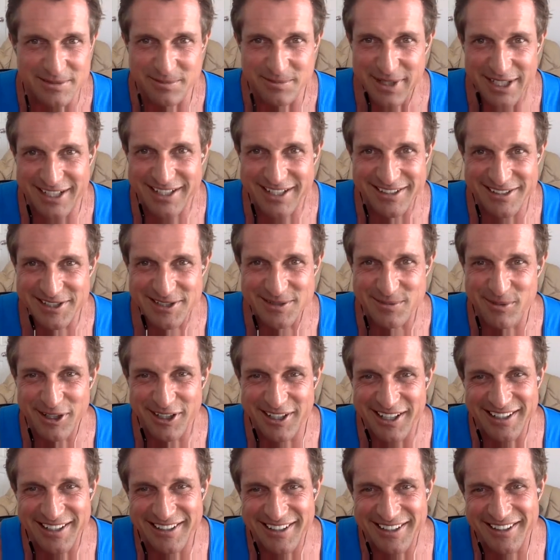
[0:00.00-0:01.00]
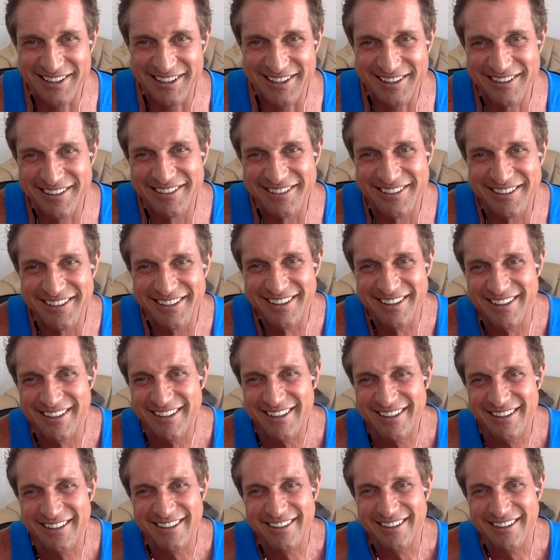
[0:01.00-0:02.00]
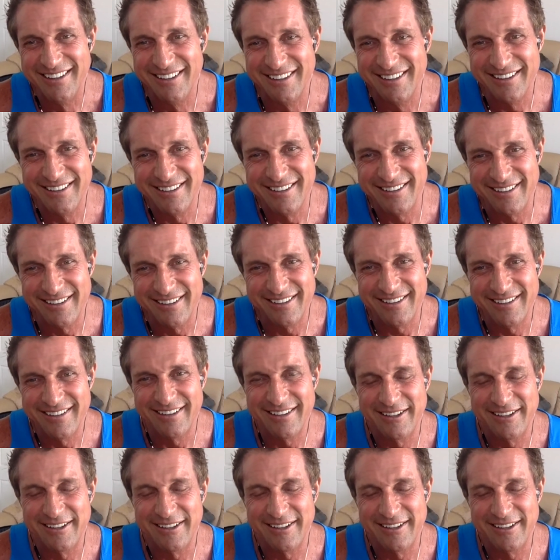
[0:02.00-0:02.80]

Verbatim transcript: make it a smart idea. What about people